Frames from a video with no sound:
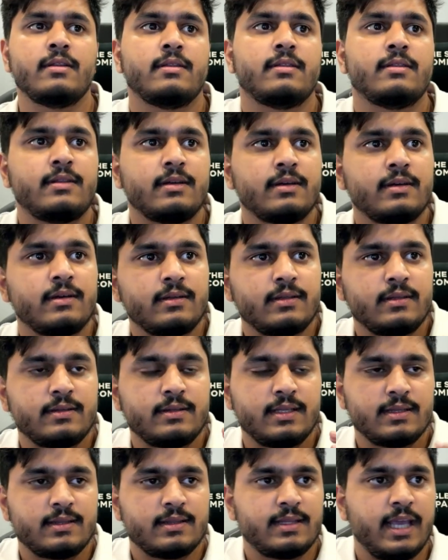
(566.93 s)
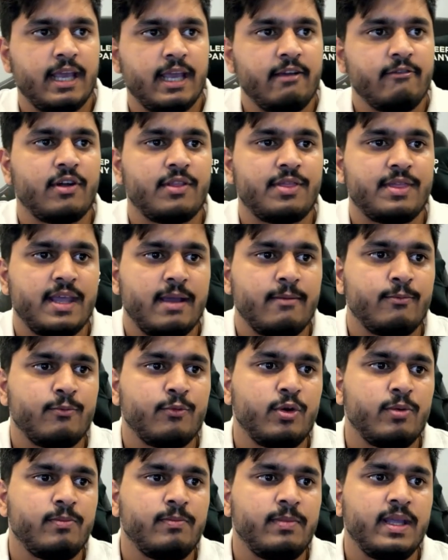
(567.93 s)
The thing for them
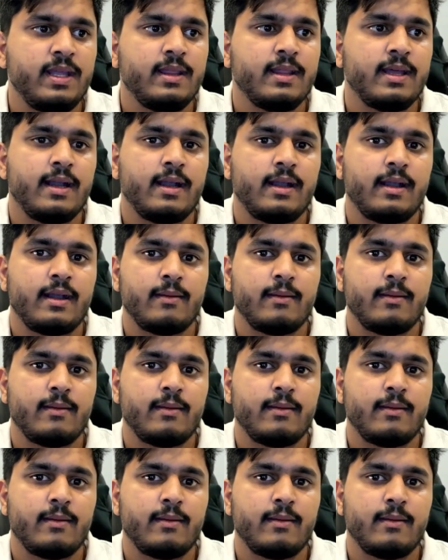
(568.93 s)
would be that